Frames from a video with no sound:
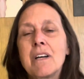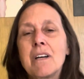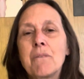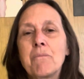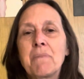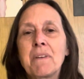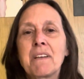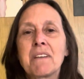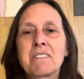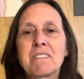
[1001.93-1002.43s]

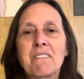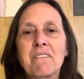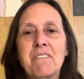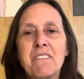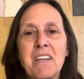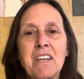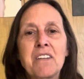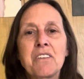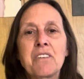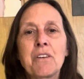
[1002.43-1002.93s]
Because if
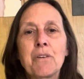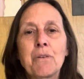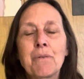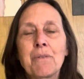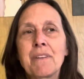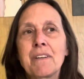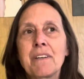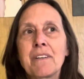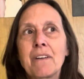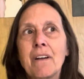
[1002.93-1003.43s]
they know
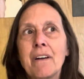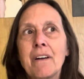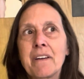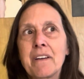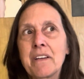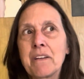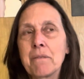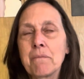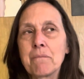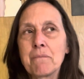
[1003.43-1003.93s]
that
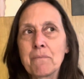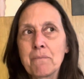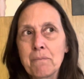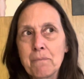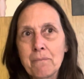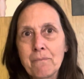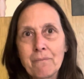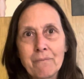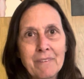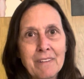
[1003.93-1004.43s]
I'm,
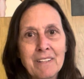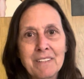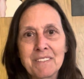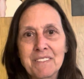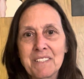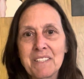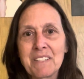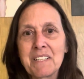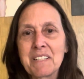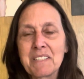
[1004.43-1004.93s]
as
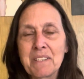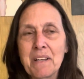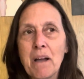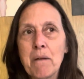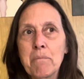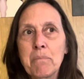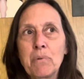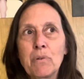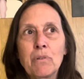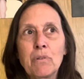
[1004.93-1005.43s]
an
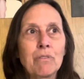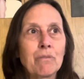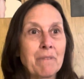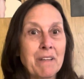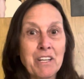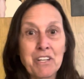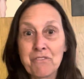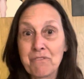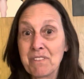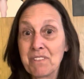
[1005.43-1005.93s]
example,
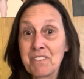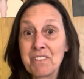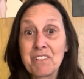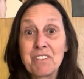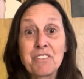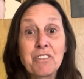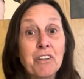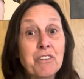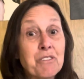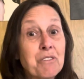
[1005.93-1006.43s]
interested
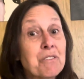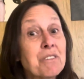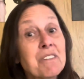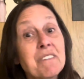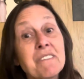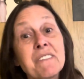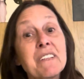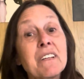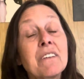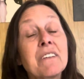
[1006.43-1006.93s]
in
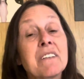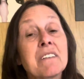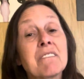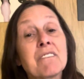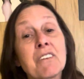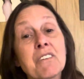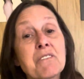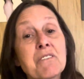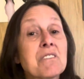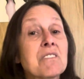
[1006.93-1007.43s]
alternative healing
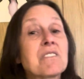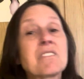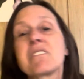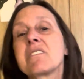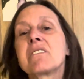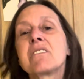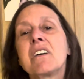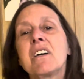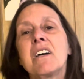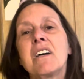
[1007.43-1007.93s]
versus
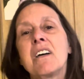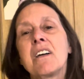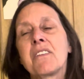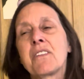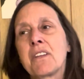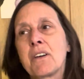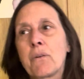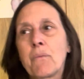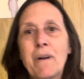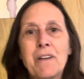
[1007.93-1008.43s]

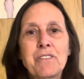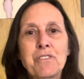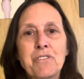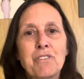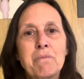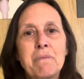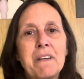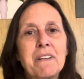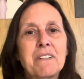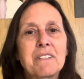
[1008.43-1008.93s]
the Western
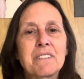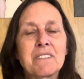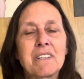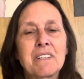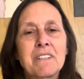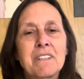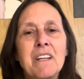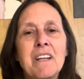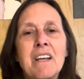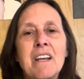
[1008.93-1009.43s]

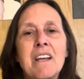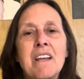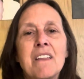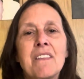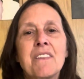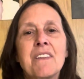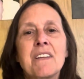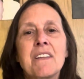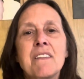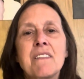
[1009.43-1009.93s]
medicine,
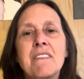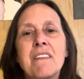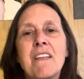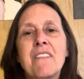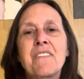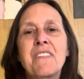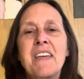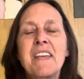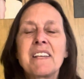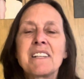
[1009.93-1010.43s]
then
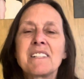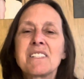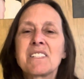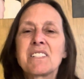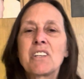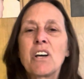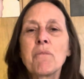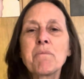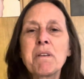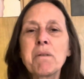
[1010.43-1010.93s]
they can
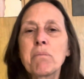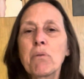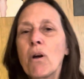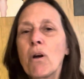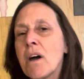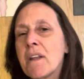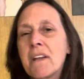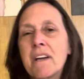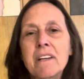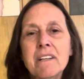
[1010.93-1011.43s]
sell me
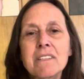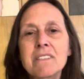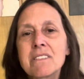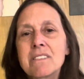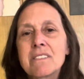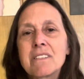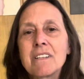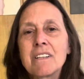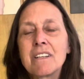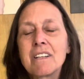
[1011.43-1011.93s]

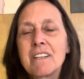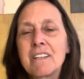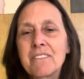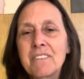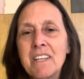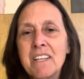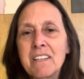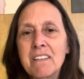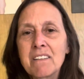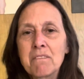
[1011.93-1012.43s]
products.
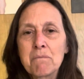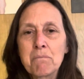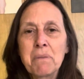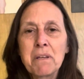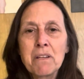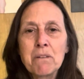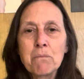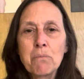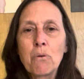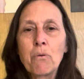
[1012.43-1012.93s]
They can
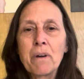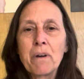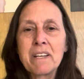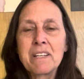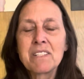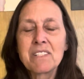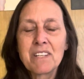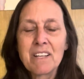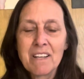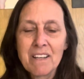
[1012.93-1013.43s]

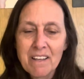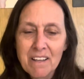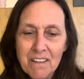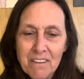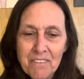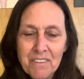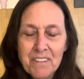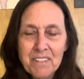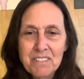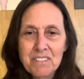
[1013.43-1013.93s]
pinpoint,
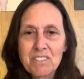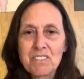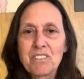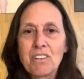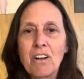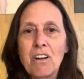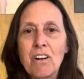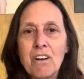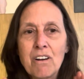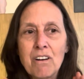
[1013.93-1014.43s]
this is
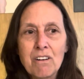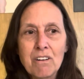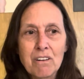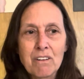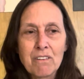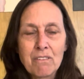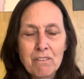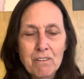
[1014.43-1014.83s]
our